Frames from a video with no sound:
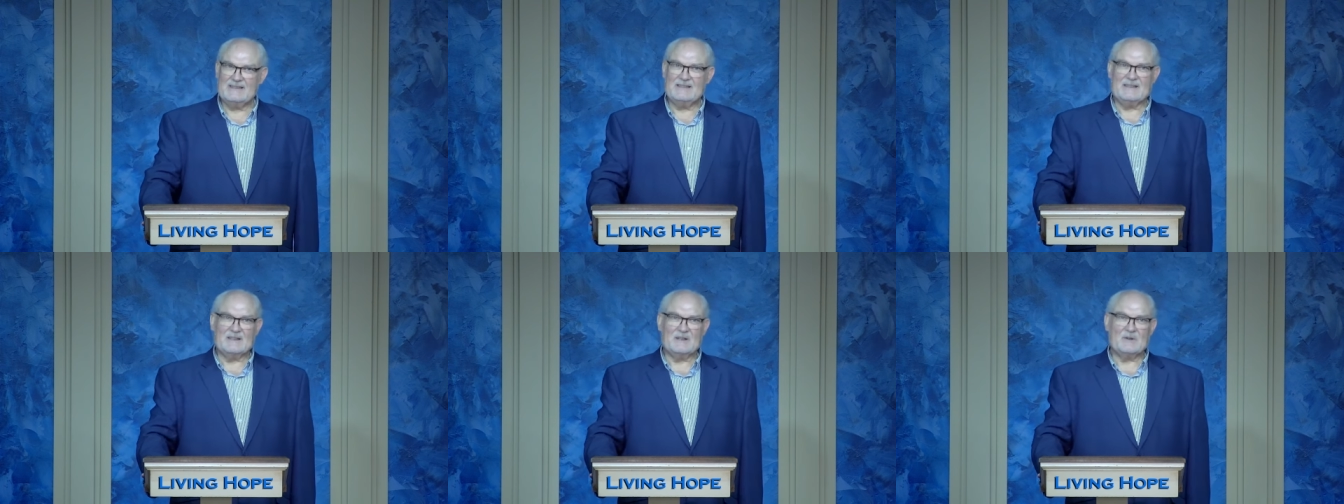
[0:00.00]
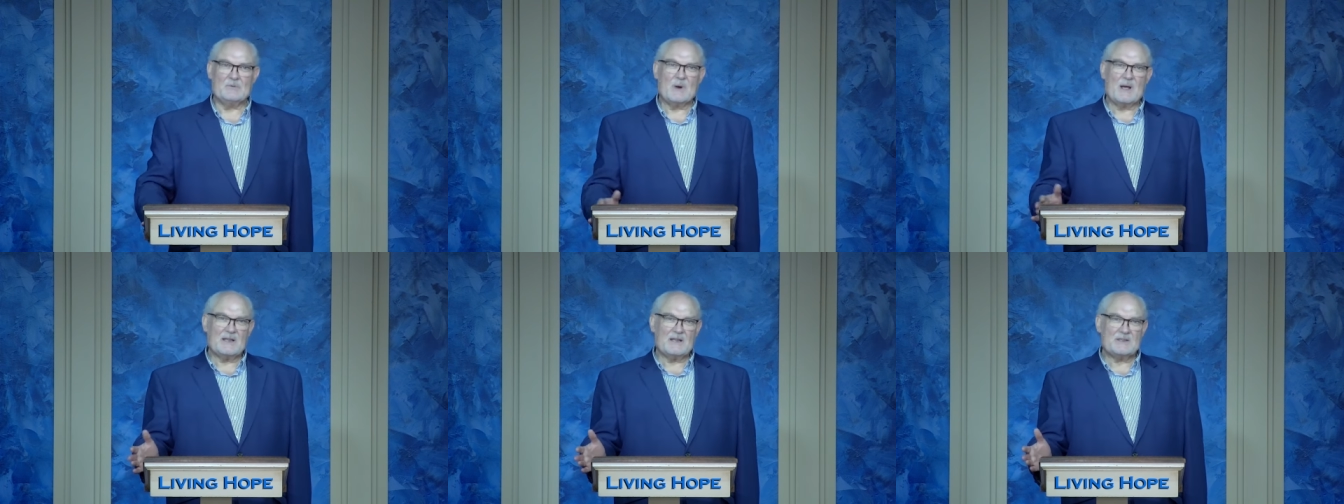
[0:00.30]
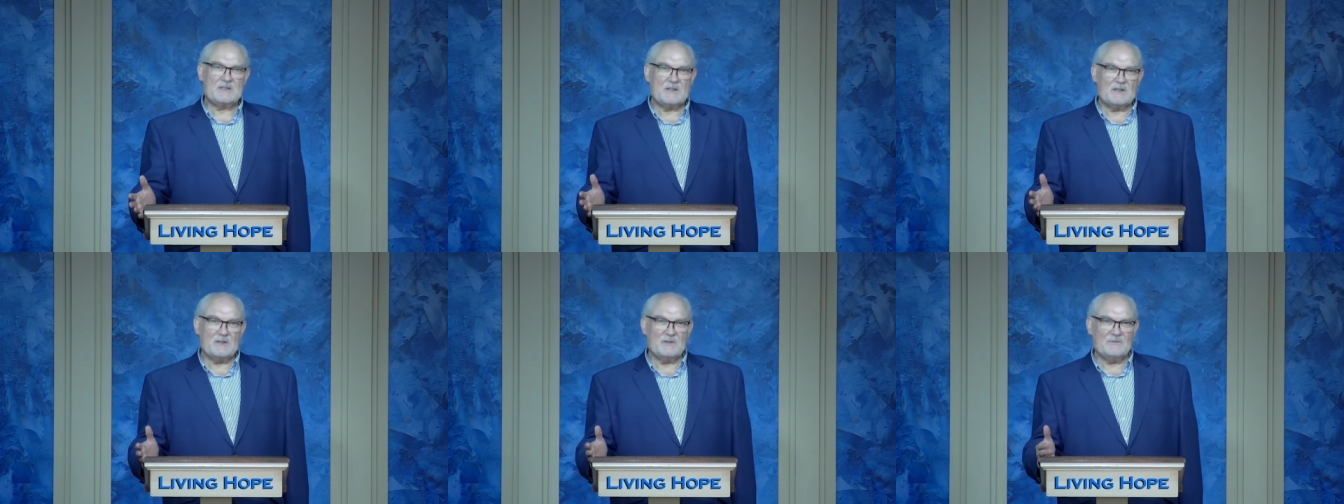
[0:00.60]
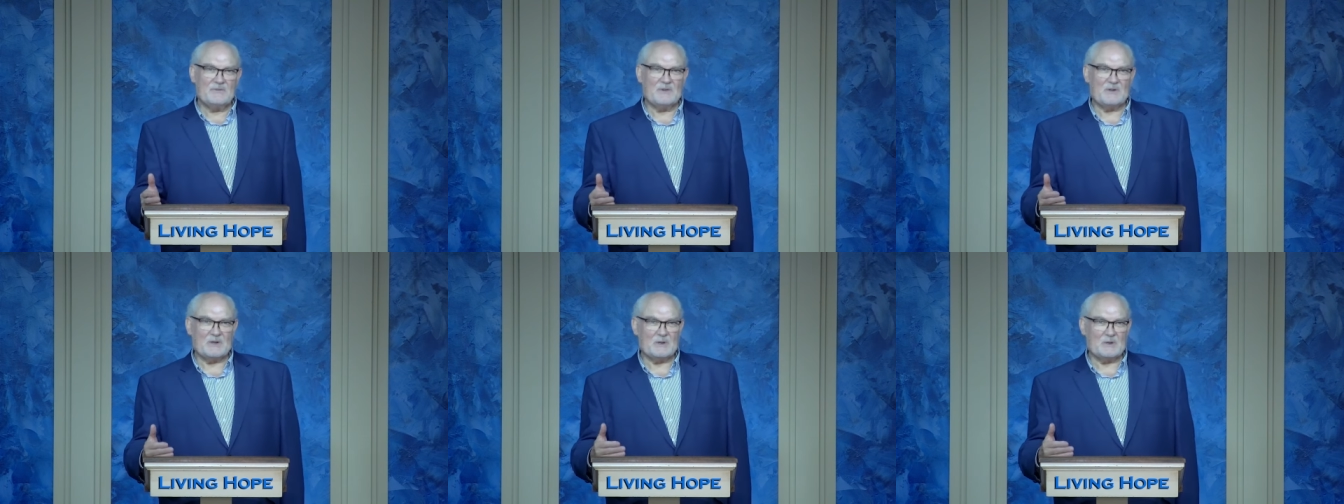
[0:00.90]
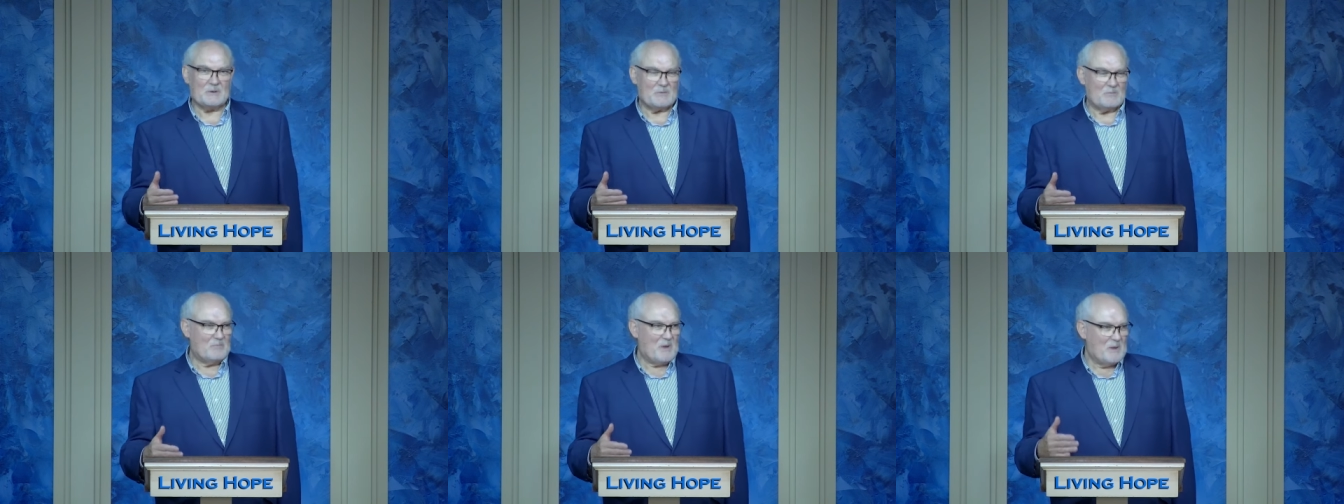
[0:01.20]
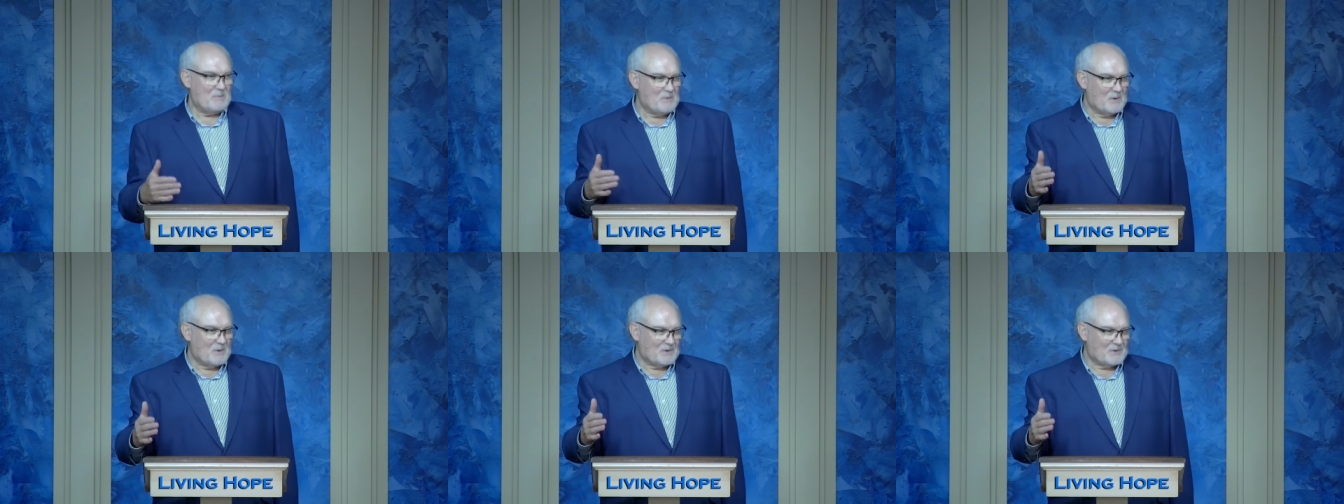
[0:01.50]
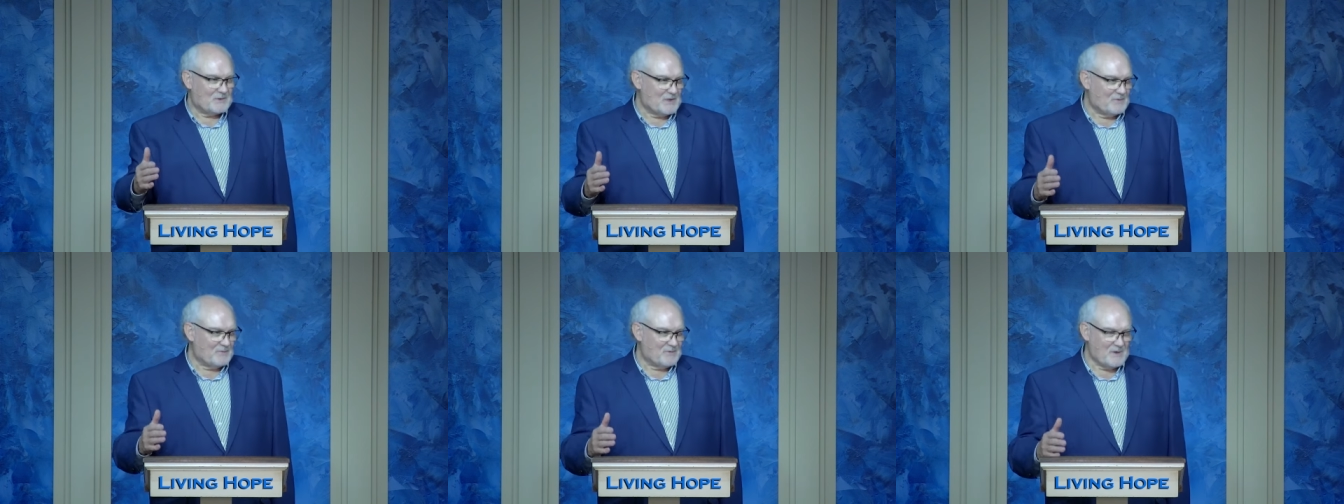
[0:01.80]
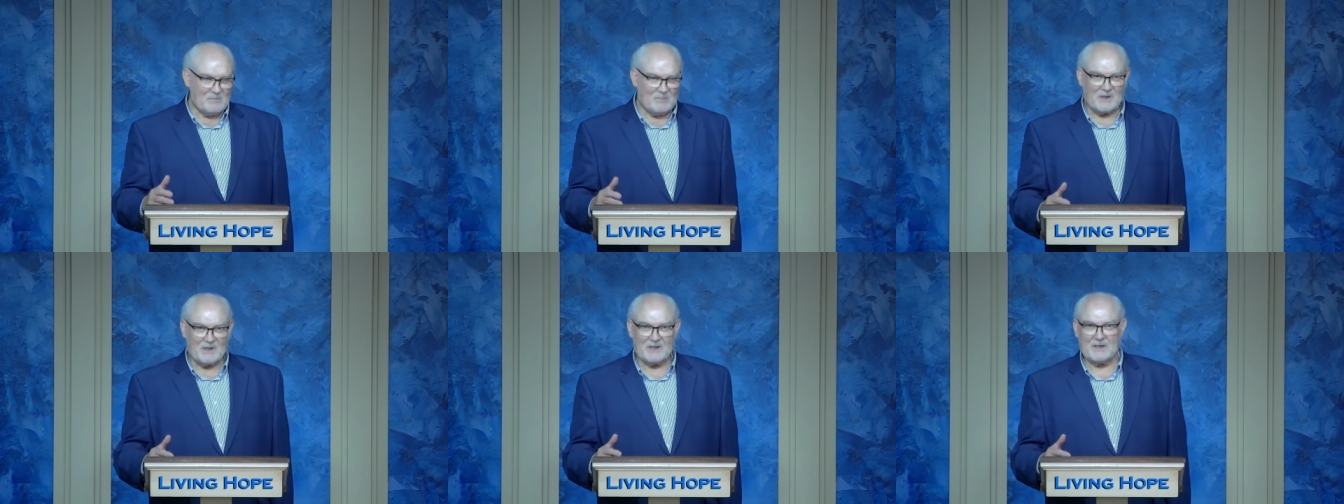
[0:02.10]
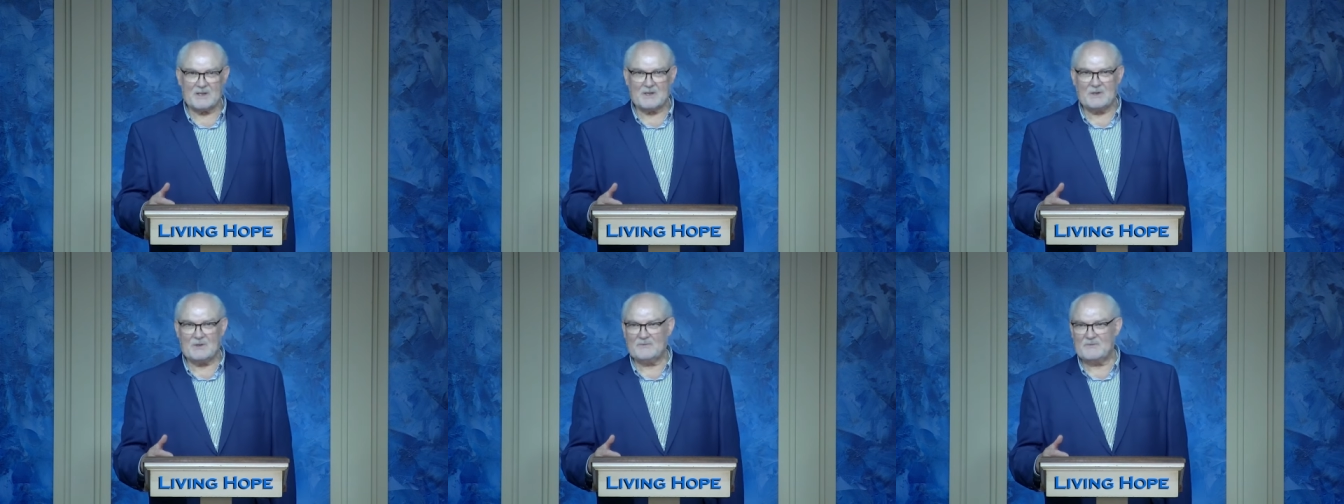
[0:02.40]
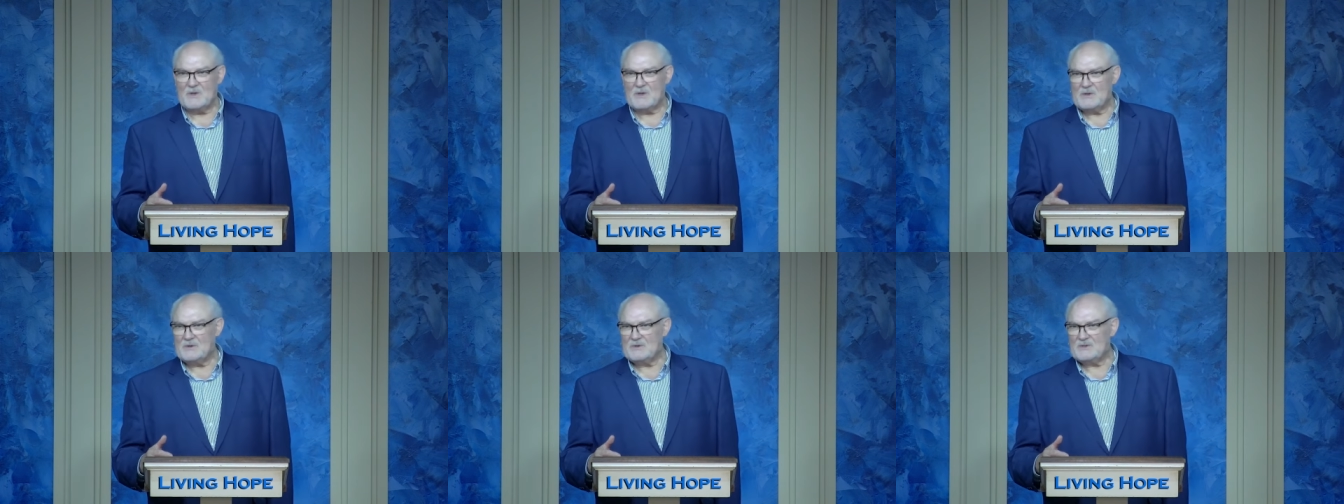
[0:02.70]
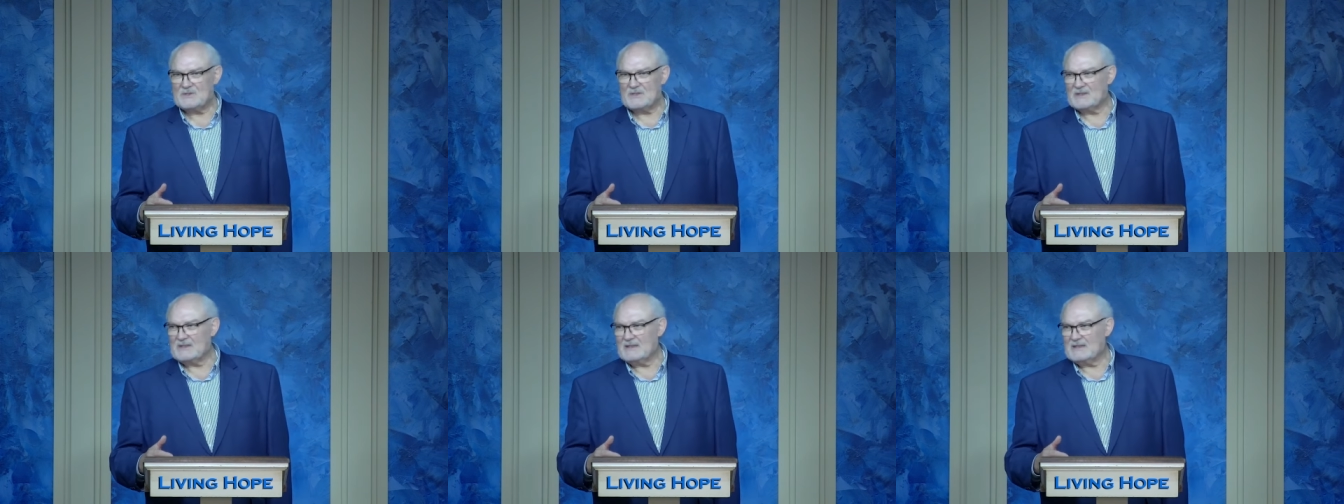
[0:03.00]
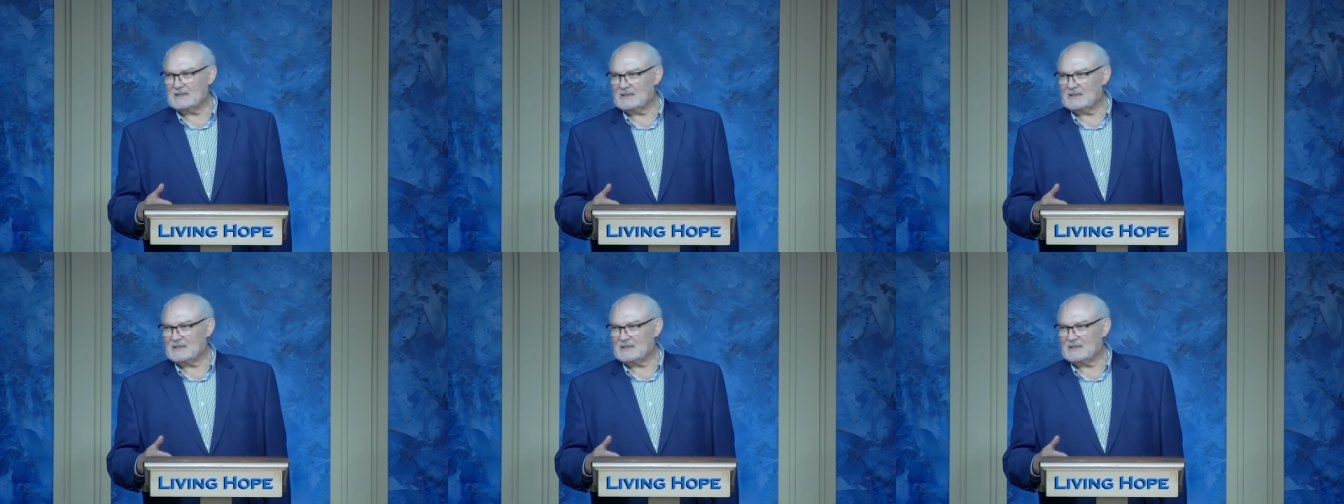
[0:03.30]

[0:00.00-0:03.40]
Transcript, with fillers: a relative, people with different political views.